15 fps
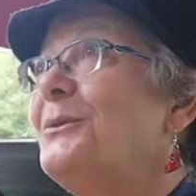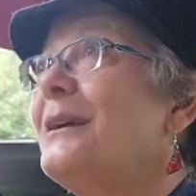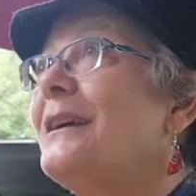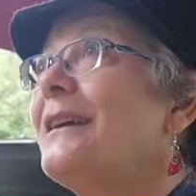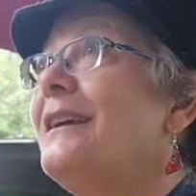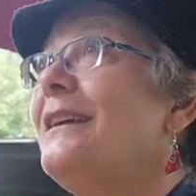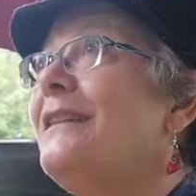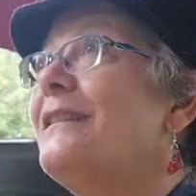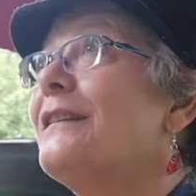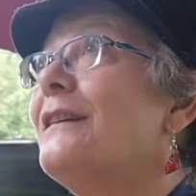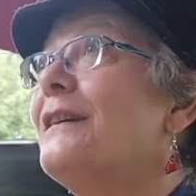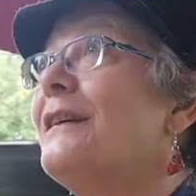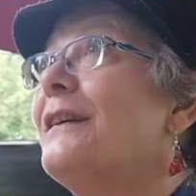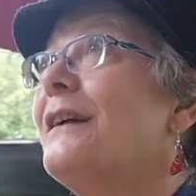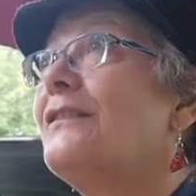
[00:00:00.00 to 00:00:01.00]
Like he's
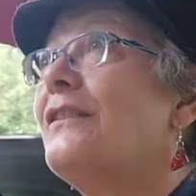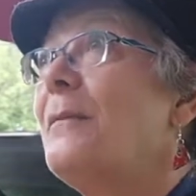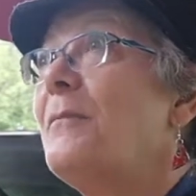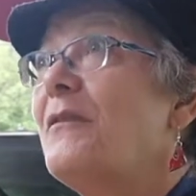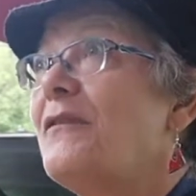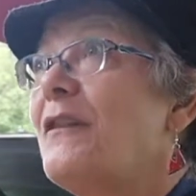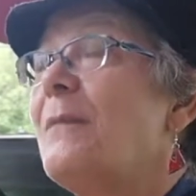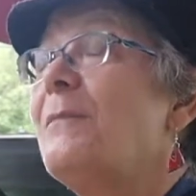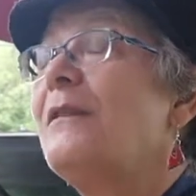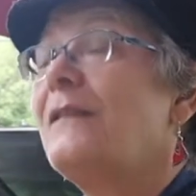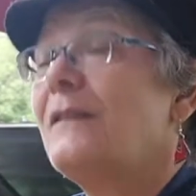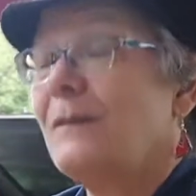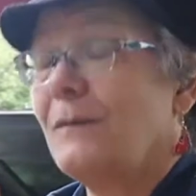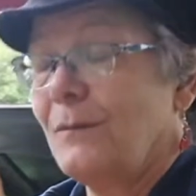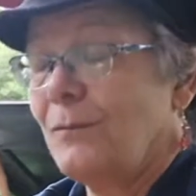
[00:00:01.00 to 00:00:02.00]
a timber framer.
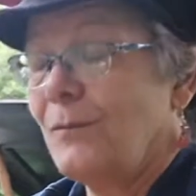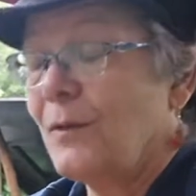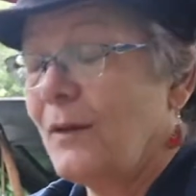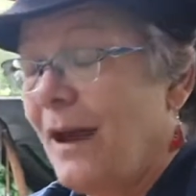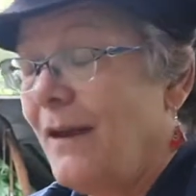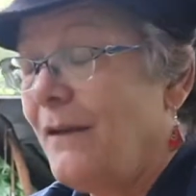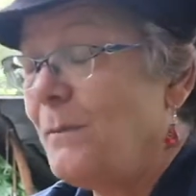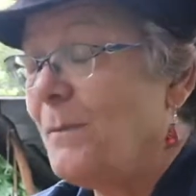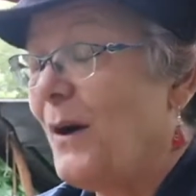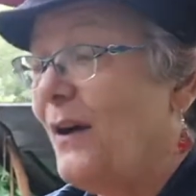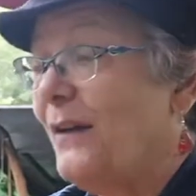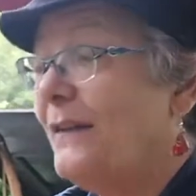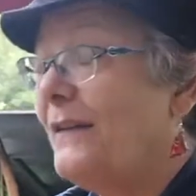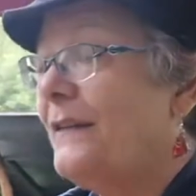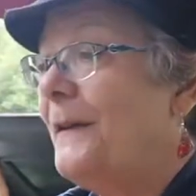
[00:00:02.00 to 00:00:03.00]
He's Guy's
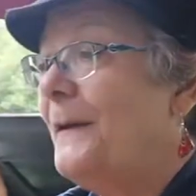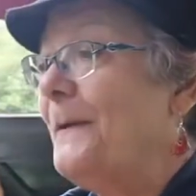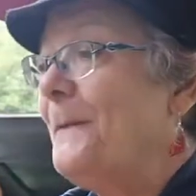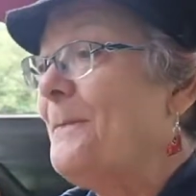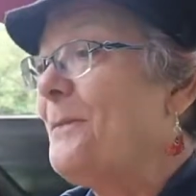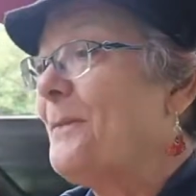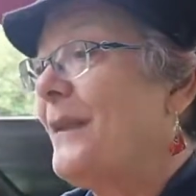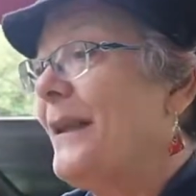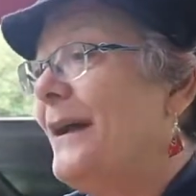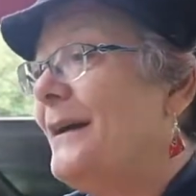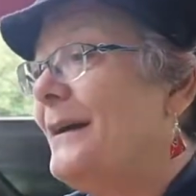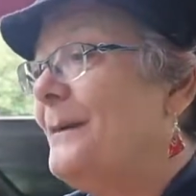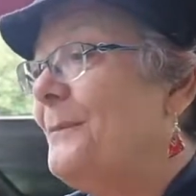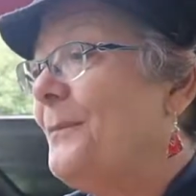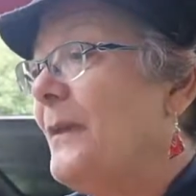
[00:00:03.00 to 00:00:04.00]
boss,
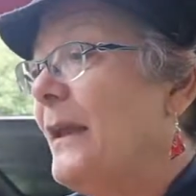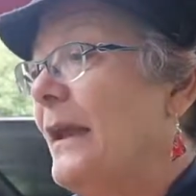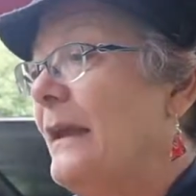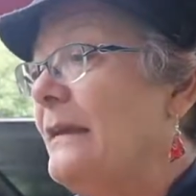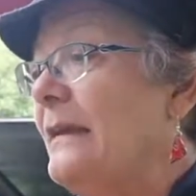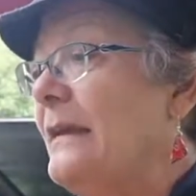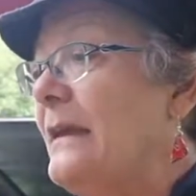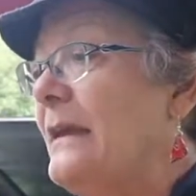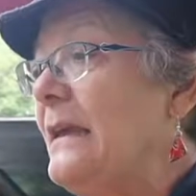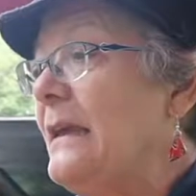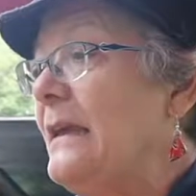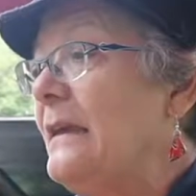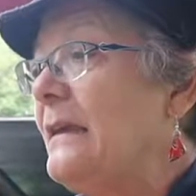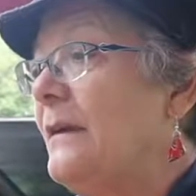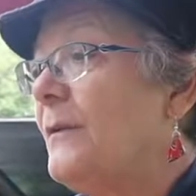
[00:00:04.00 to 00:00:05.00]
and
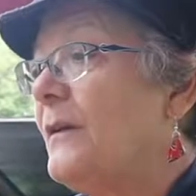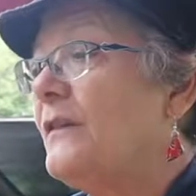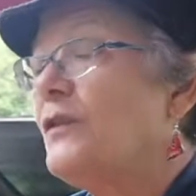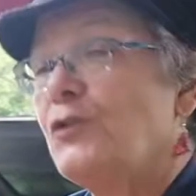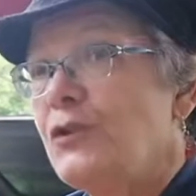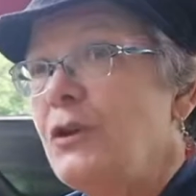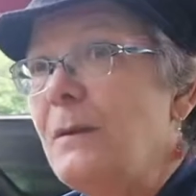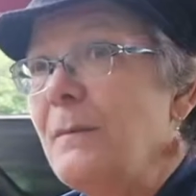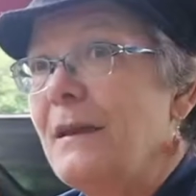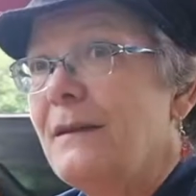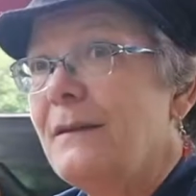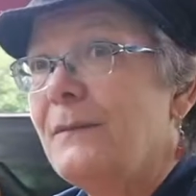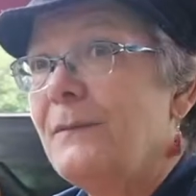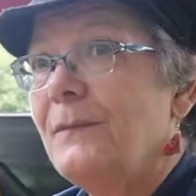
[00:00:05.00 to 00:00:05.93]
he is a journeyman.